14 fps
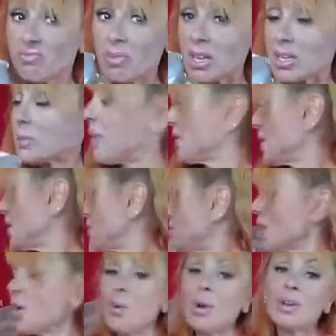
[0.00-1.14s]
That's about it.
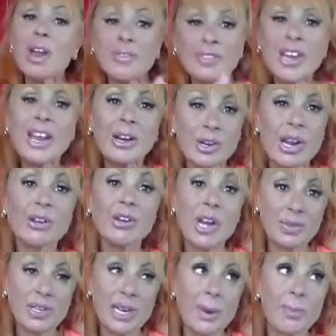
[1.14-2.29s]
Why do I have to air it out
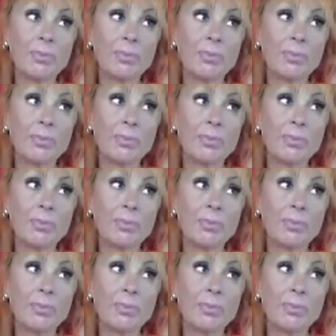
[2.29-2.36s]
every day?